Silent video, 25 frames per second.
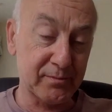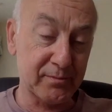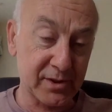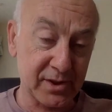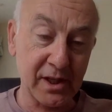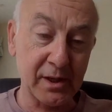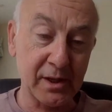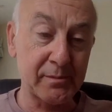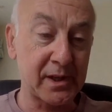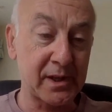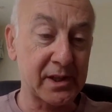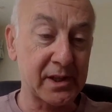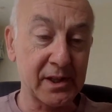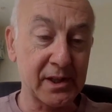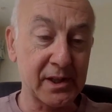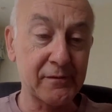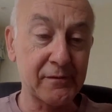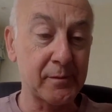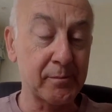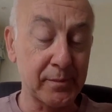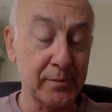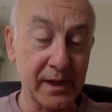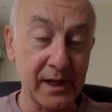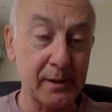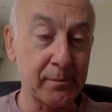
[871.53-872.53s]
so many
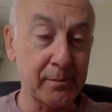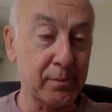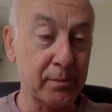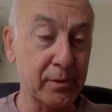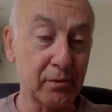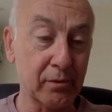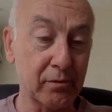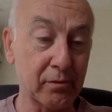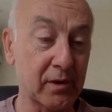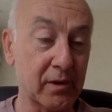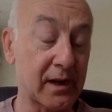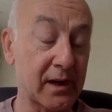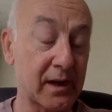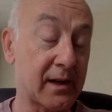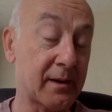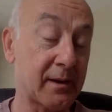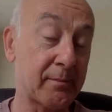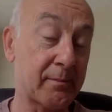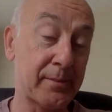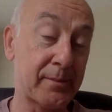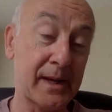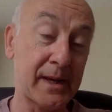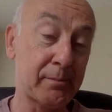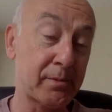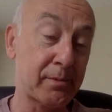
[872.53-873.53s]
different people
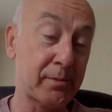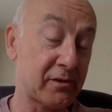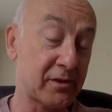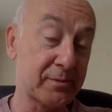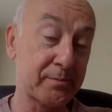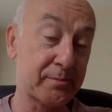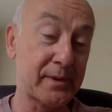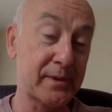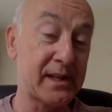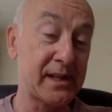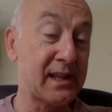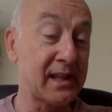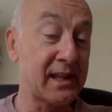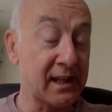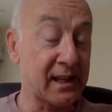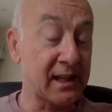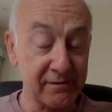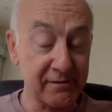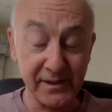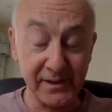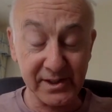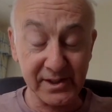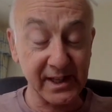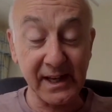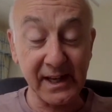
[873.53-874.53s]
who it's been
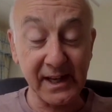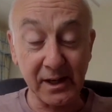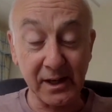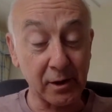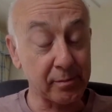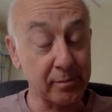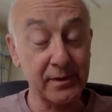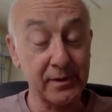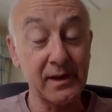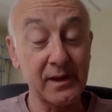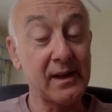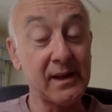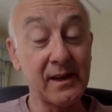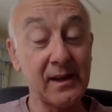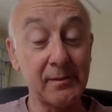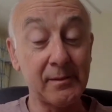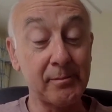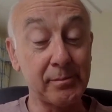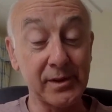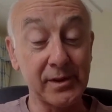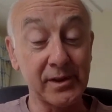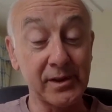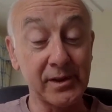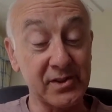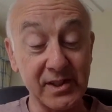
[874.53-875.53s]
lovely to help,
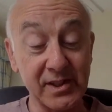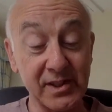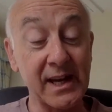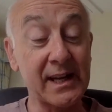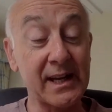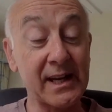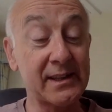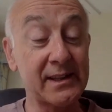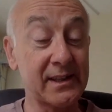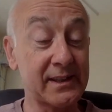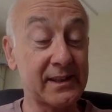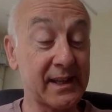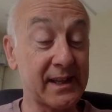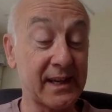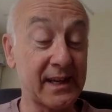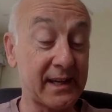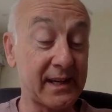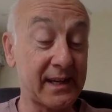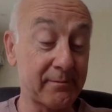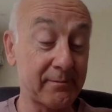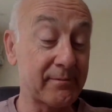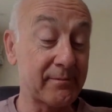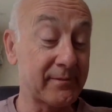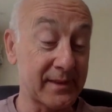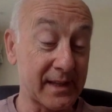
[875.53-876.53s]
but sad that
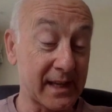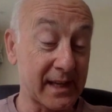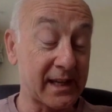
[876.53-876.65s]
they